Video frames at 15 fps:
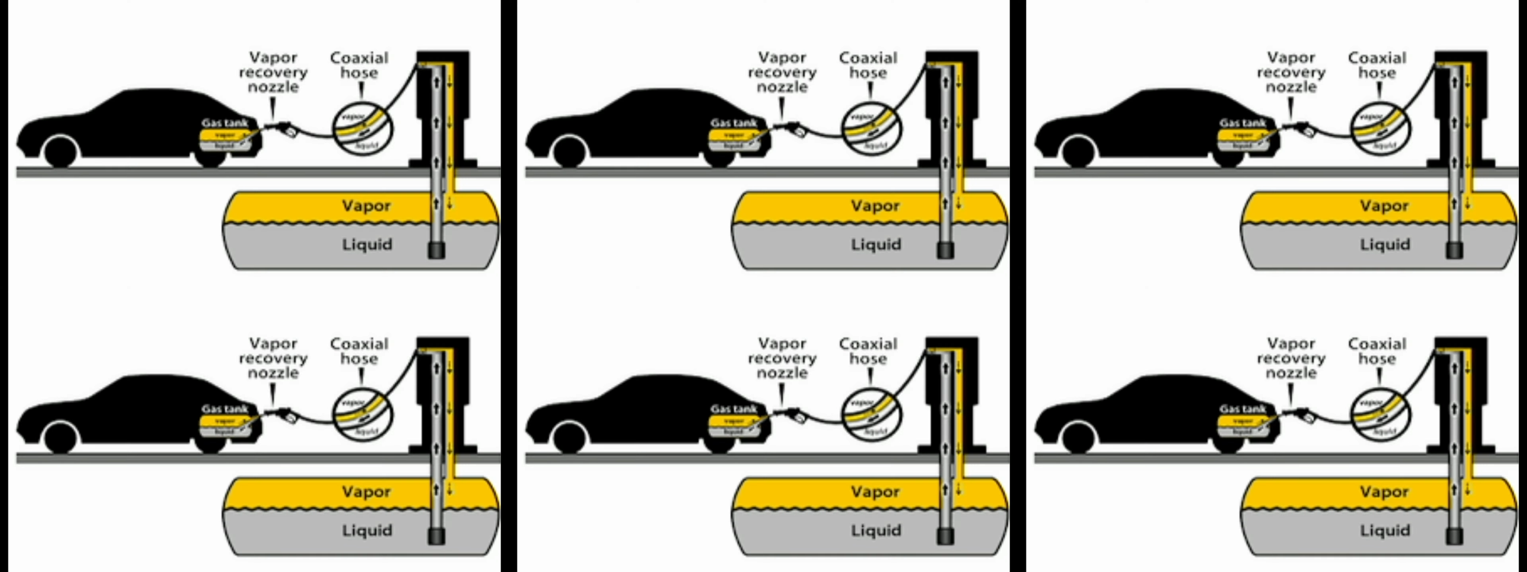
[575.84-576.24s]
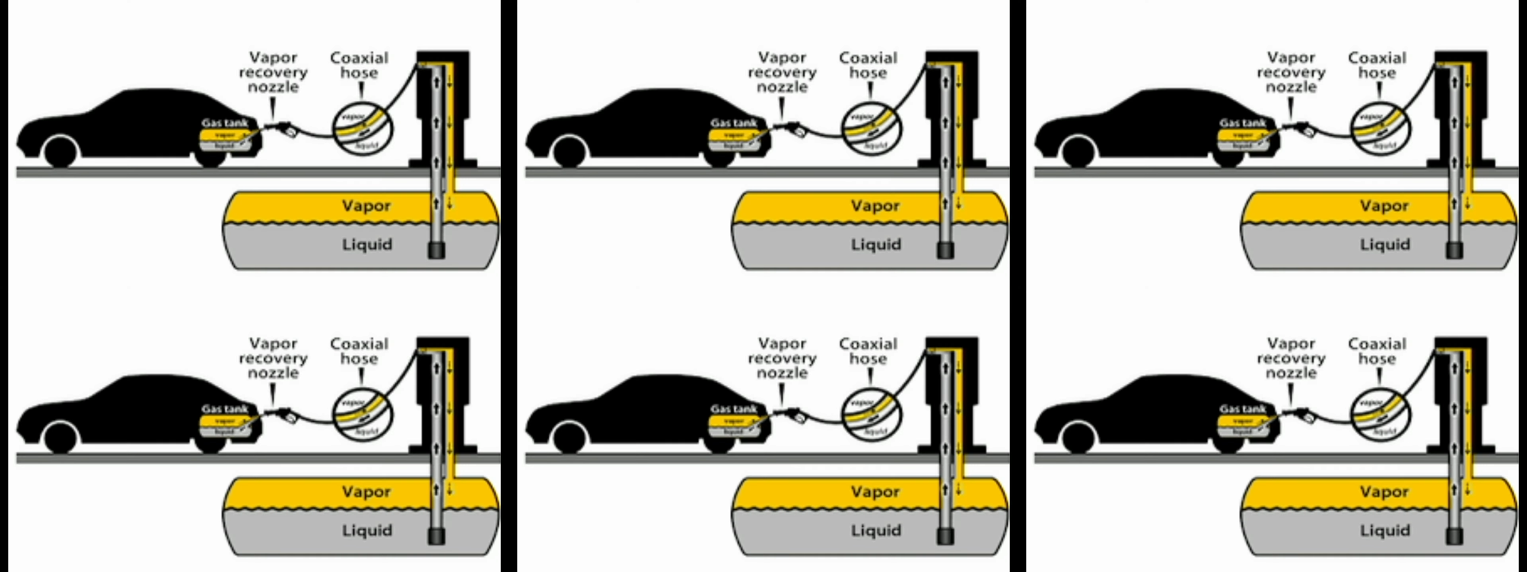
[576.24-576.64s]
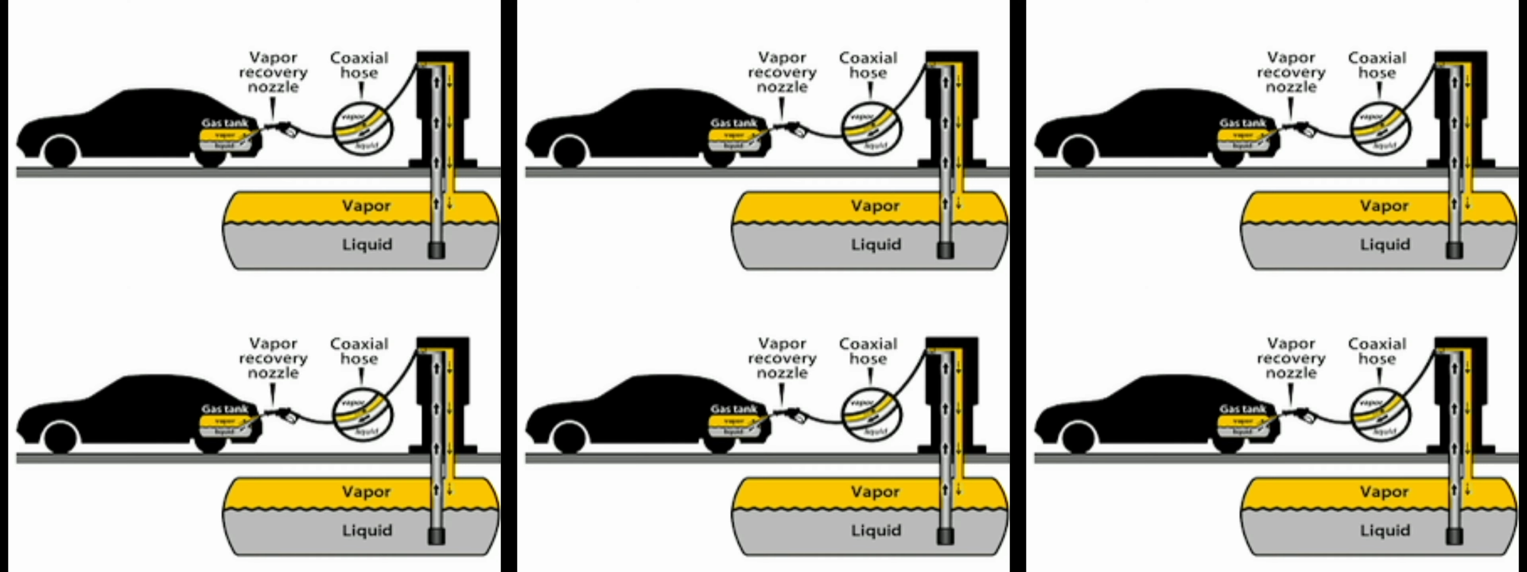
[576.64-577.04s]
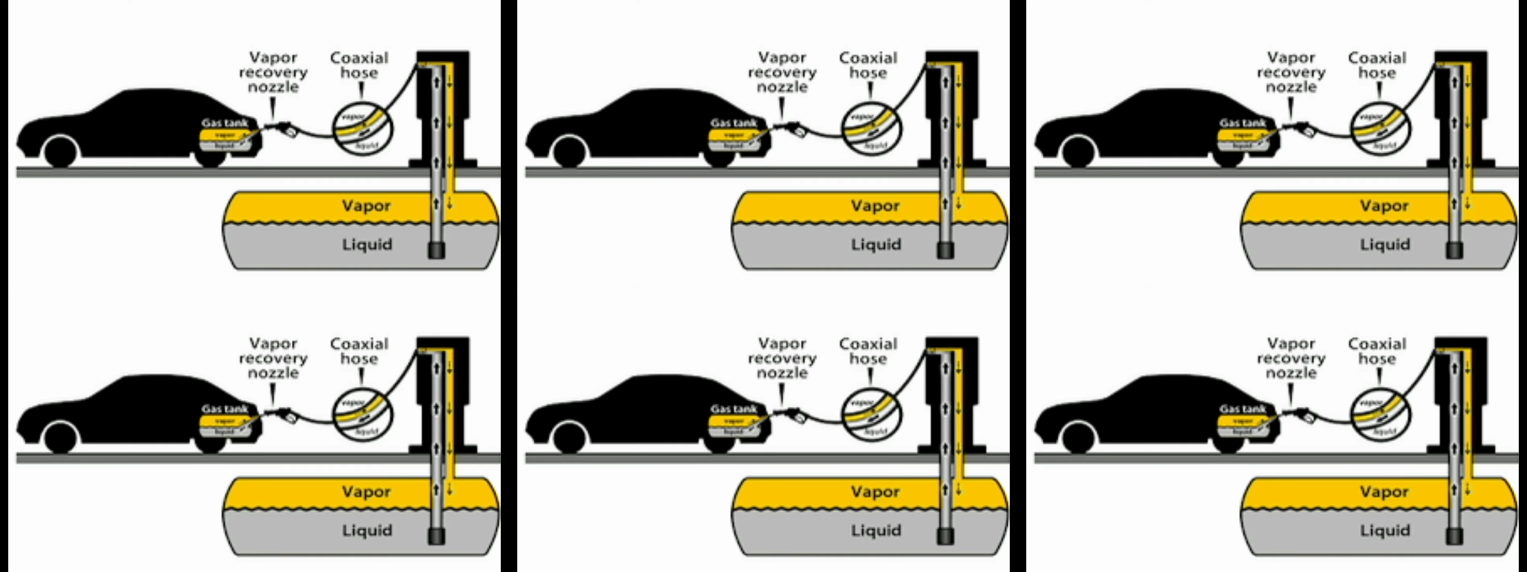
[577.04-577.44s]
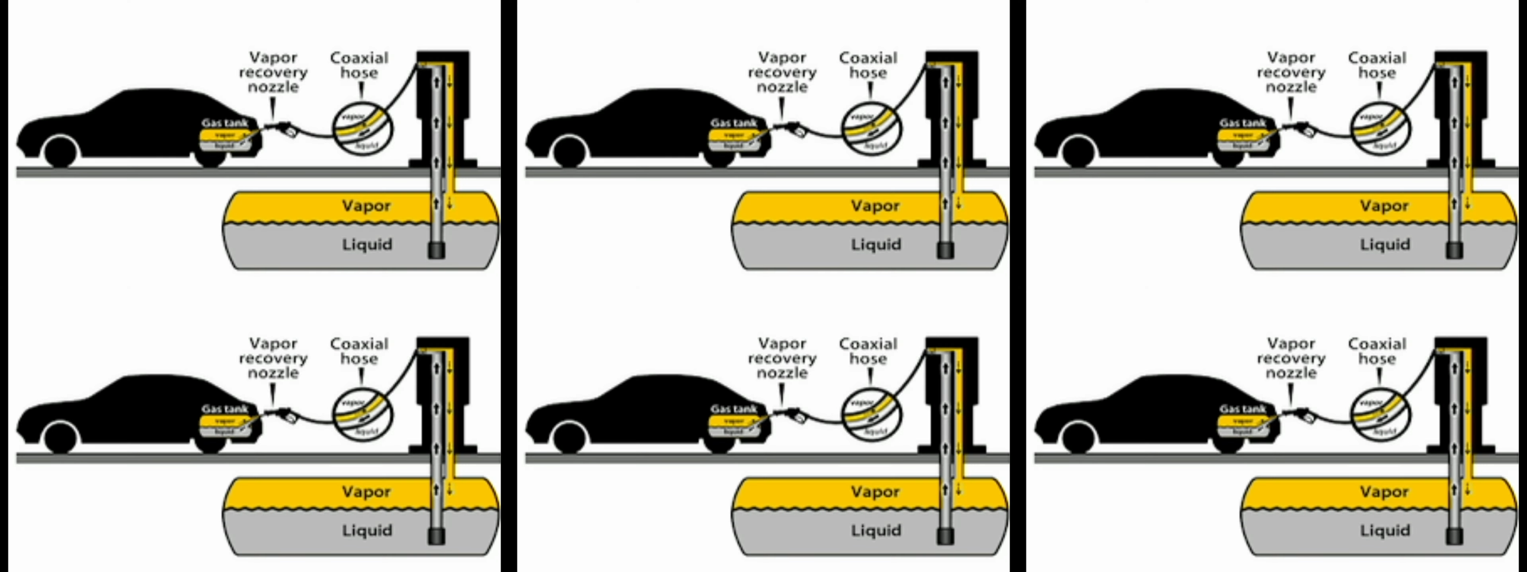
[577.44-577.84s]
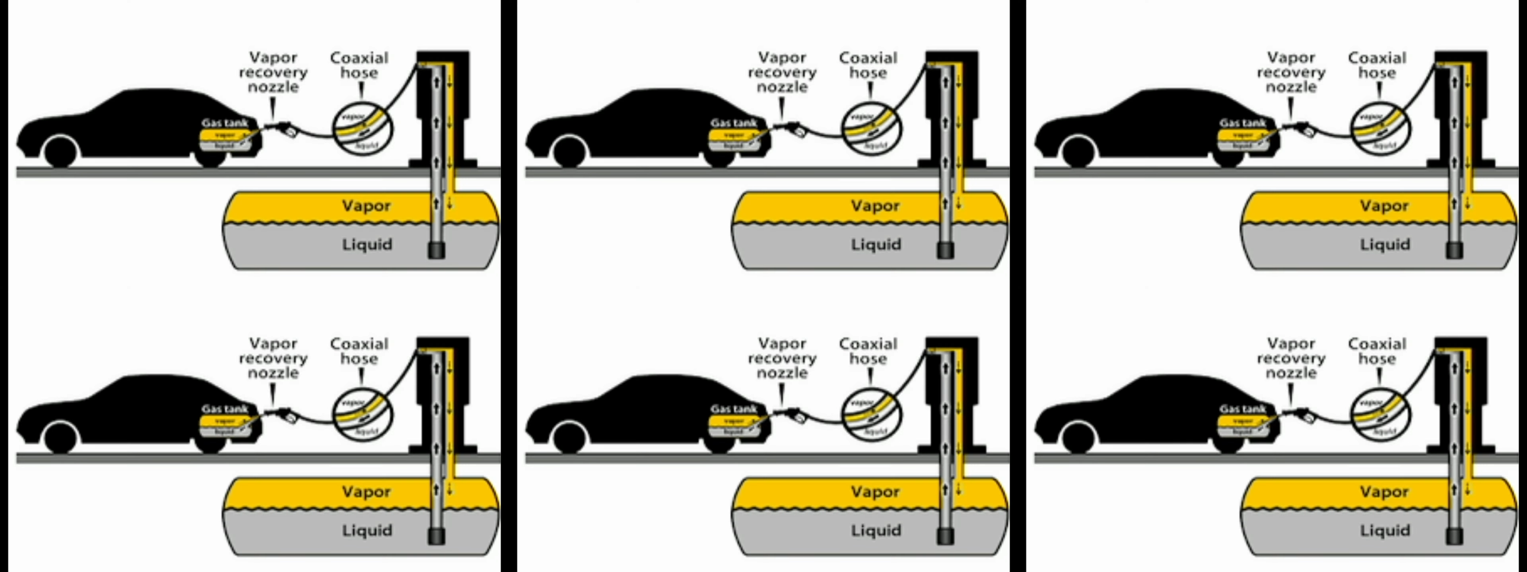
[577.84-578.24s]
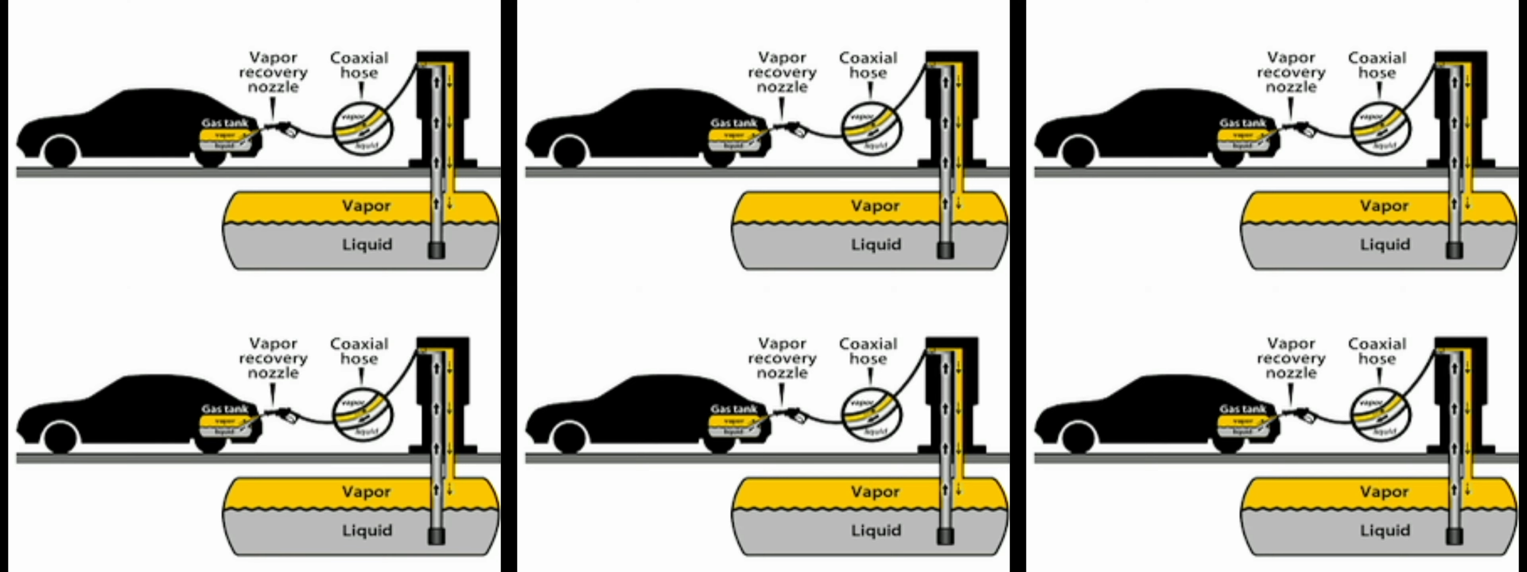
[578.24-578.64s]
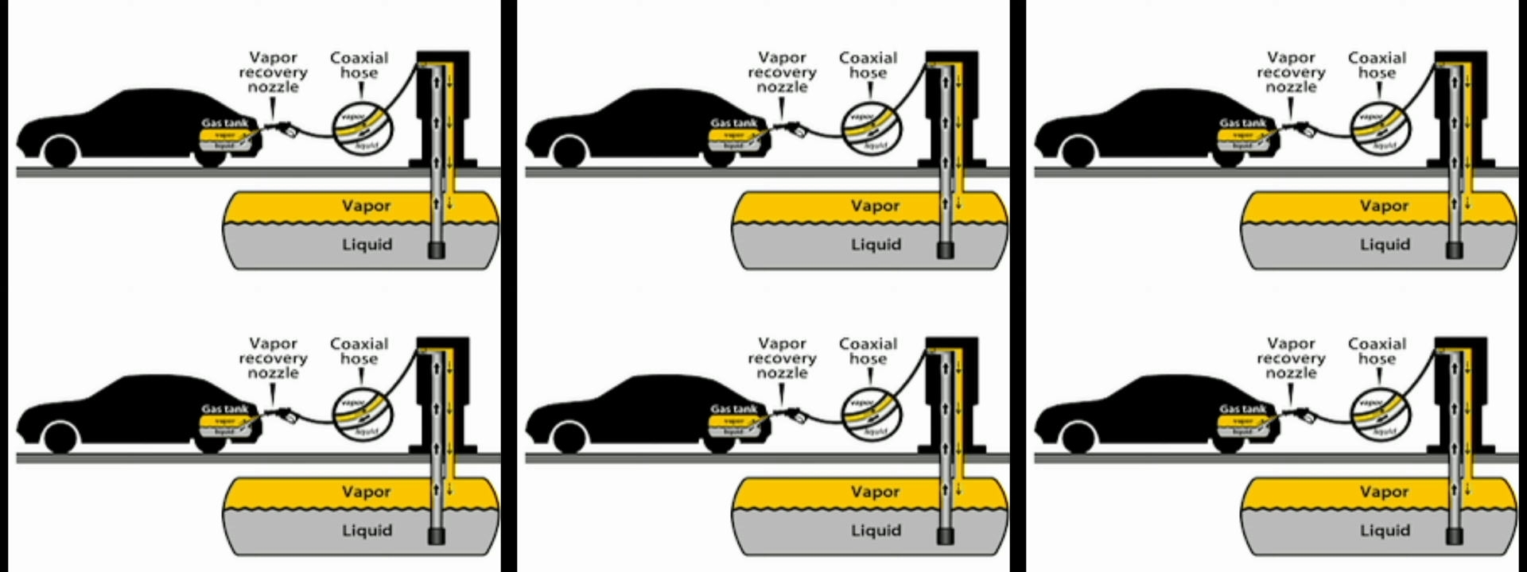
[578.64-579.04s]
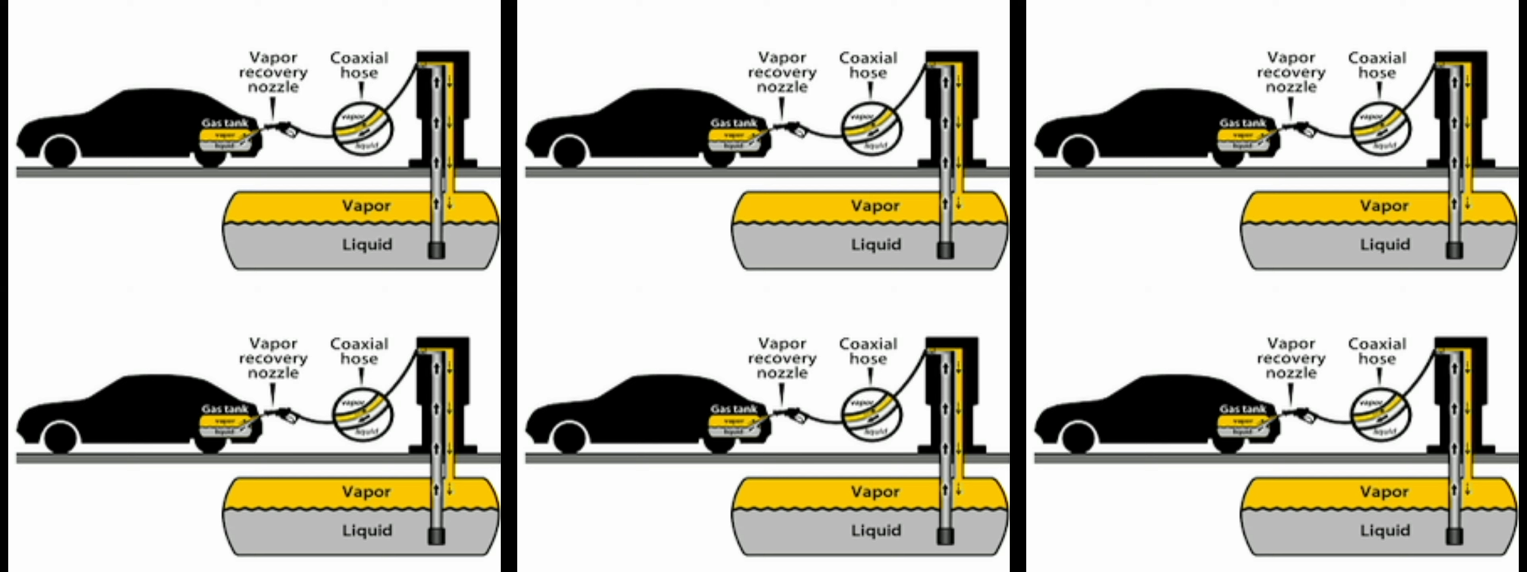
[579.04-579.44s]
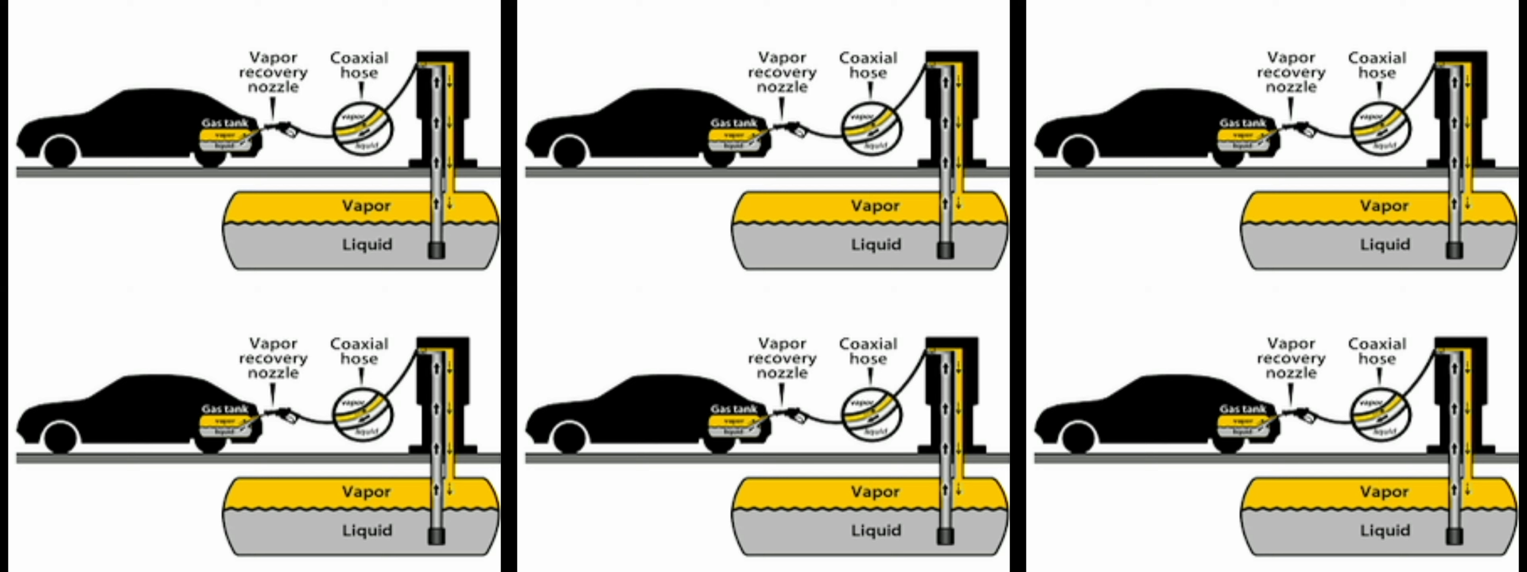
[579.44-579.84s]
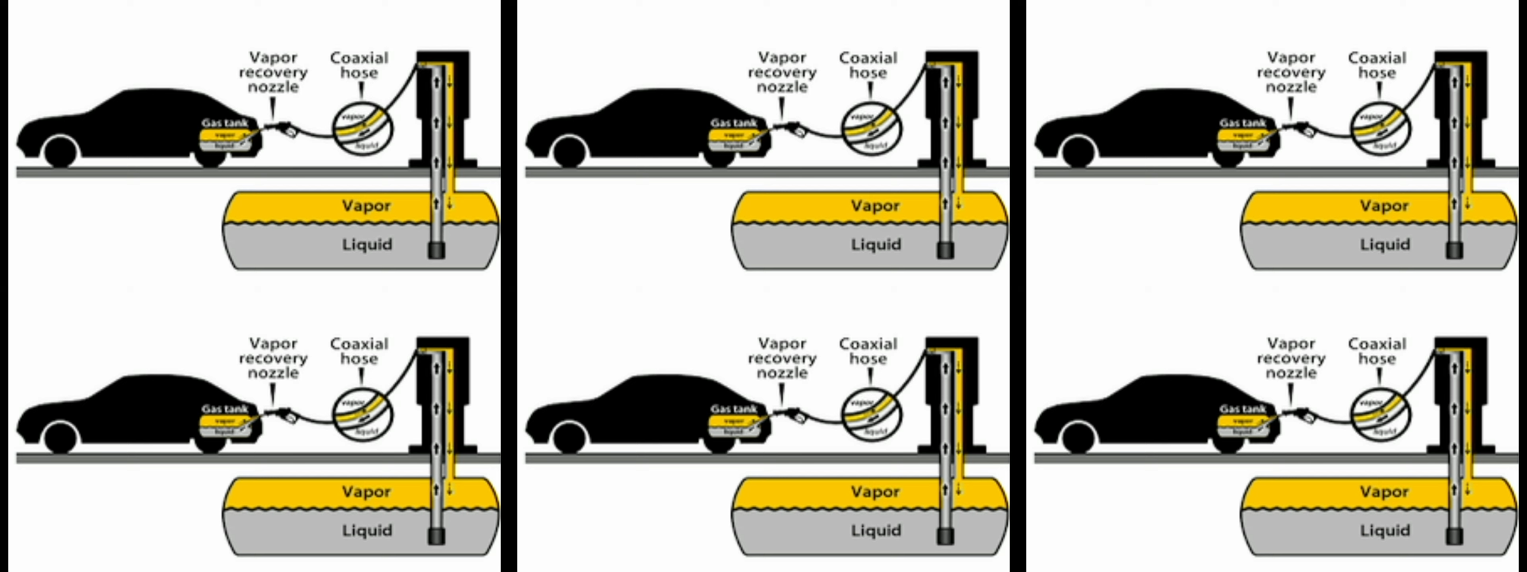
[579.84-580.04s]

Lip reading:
No face is visible, so there are no lips to read.